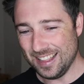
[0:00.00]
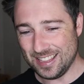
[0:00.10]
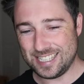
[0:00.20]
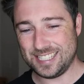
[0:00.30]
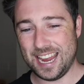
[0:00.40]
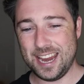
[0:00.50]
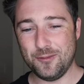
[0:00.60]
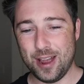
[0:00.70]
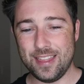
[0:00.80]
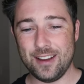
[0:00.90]
the scene
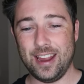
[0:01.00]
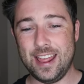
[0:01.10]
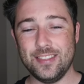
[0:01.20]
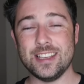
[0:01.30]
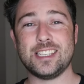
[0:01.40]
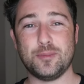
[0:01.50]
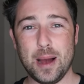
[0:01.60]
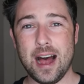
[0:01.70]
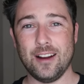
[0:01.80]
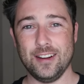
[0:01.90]
where they're in the
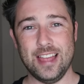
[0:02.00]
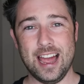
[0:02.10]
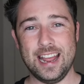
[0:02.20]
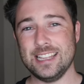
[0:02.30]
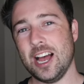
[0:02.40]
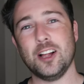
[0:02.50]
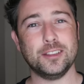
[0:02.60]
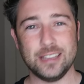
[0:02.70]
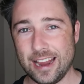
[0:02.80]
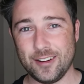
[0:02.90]
spa and that. It's
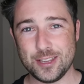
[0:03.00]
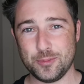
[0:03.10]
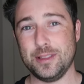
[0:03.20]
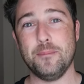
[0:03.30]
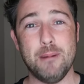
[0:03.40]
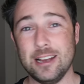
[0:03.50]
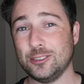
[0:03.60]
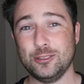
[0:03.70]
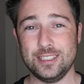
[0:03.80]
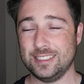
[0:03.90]
hilarious with the
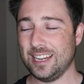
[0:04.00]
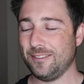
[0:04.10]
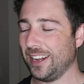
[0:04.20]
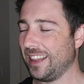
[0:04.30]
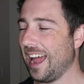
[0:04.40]
muscles and stuff like